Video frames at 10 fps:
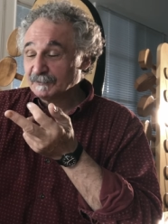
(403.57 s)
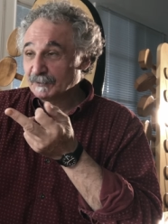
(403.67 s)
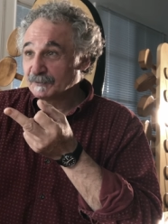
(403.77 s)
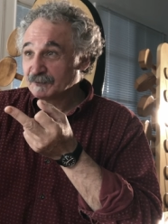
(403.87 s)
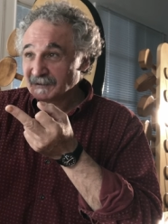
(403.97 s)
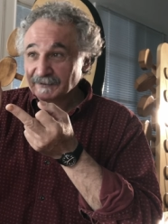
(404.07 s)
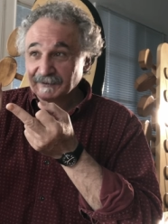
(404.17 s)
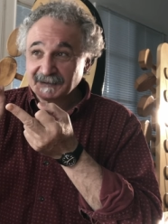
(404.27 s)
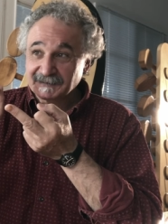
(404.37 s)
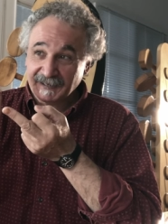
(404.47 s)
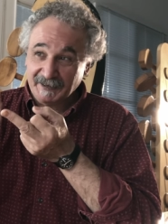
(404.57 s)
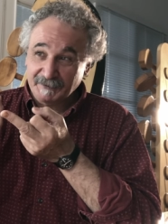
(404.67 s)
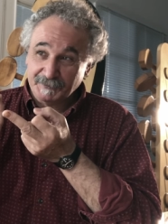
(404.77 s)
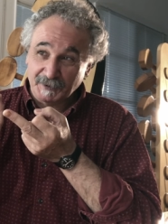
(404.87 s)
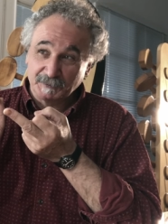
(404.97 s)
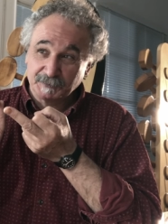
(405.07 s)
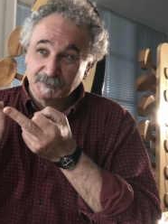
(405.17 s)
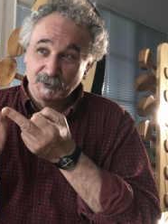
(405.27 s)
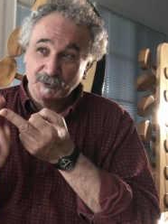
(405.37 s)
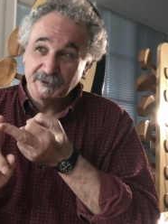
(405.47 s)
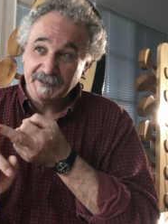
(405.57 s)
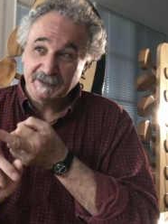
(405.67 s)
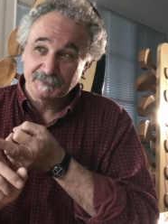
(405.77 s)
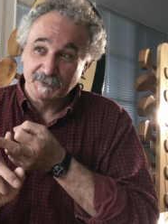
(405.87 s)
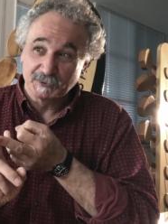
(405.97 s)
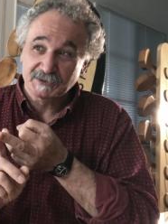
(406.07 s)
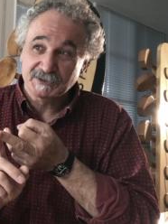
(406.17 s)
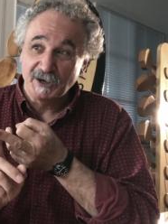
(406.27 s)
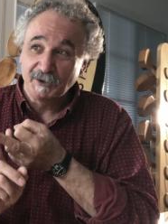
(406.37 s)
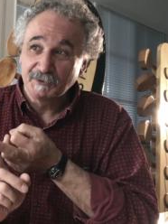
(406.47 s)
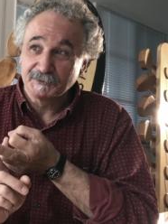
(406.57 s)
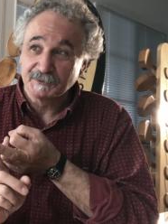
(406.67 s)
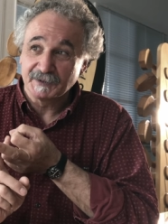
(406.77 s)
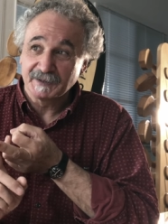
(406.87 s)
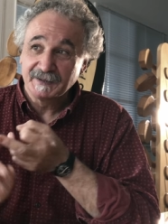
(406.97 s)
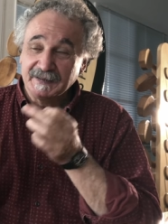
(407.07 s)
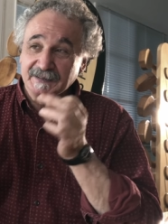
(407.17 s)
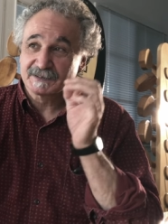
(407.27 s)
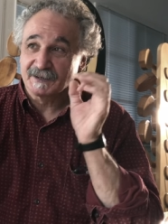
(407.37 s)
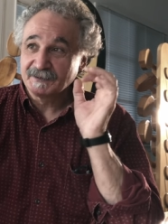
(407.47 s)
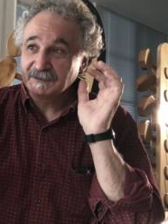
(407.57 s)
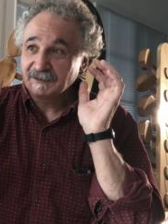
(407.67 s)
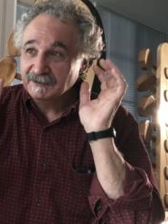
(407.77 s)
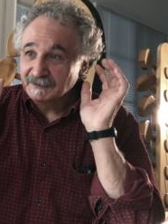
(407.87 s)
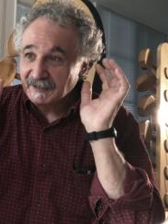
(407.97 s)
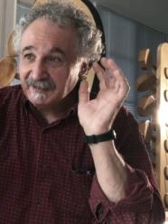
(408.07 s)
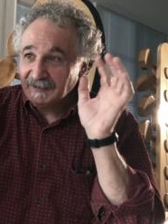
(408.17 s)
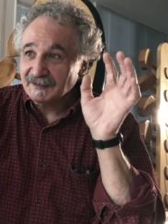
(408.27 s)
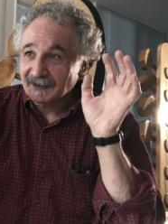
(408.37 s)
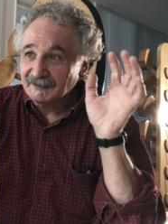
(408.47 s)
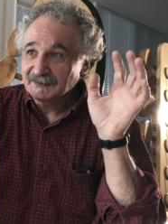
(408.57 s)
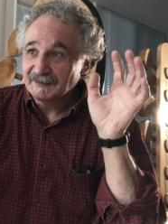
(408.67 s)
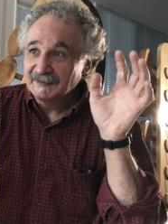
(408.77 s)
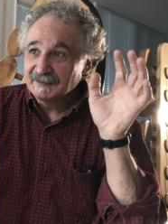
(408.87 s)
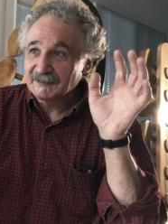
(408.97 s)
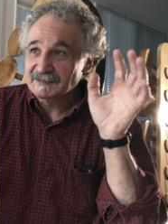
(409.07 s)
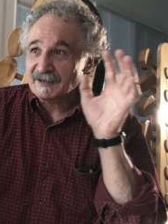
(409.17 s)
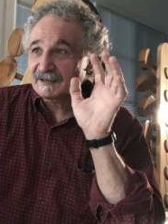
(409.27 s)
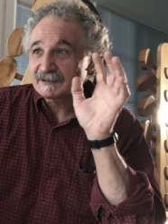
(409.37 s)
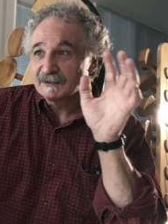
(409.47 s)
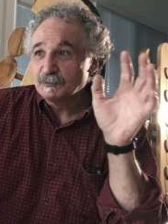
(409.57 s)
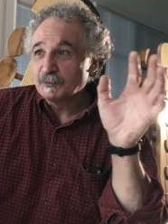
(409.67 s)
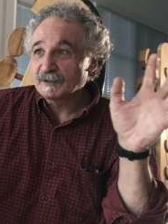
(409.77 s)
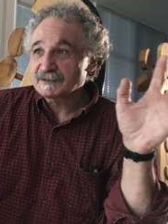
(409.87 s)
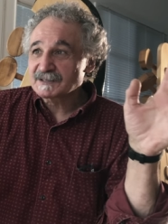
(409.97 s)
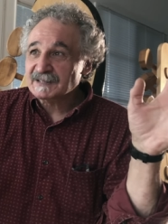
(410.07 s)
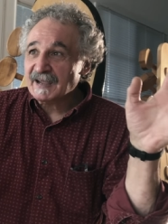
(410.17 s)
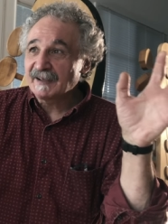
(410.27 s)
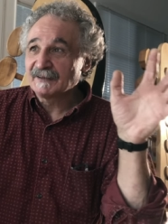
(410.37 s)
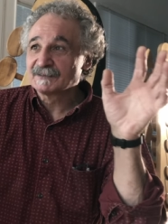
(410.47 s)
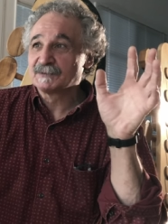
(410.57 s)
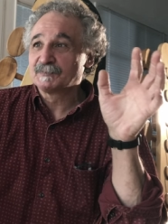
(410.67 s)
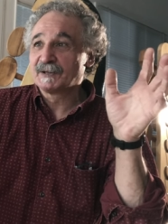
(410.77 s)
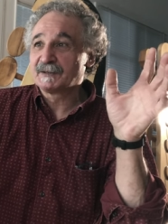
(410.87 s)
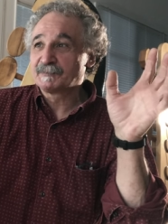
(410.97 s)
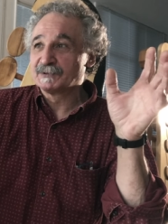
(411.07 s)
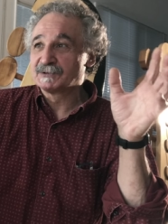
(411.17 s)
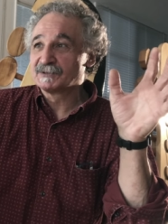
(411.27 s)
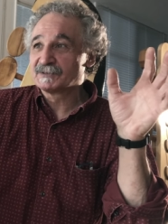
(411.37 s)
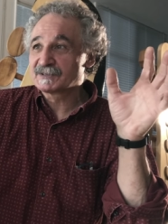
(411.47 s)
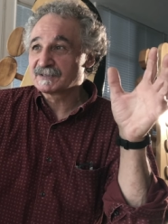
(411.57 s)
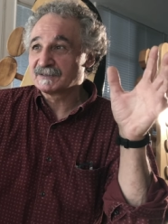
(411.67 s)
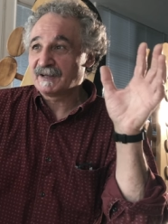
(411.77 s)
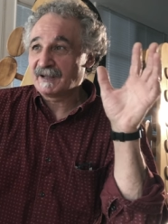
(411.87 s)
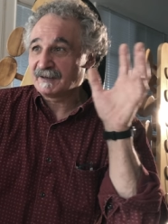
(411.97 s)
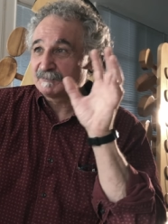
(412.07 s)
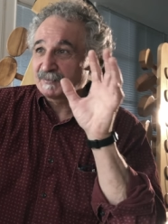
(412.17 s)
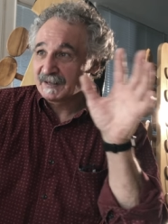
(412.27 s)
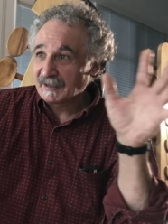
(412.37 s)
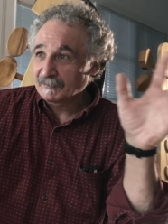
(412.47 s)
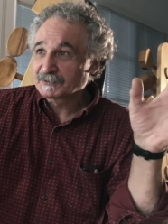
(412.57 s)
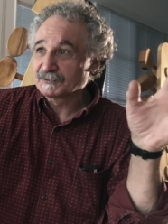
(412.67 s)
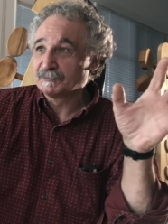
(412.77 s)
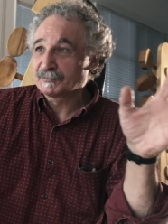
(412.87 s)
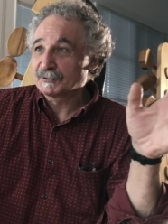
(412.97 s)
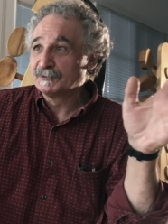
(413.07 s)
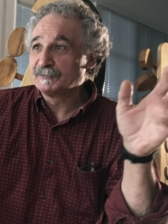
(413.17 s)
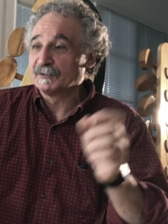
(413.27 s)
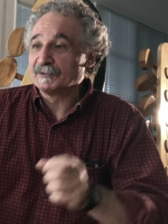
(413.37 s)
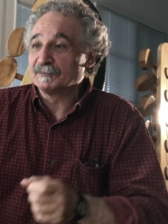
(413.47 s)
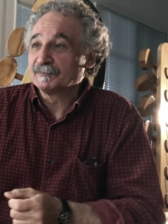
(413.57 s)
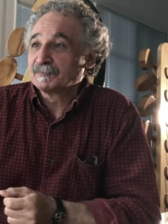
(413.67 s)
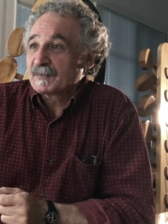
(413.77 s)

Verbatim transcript: of all, you need to have a good ear for tone so that you can hear exactly what sounds are being produced and be able to improve on them.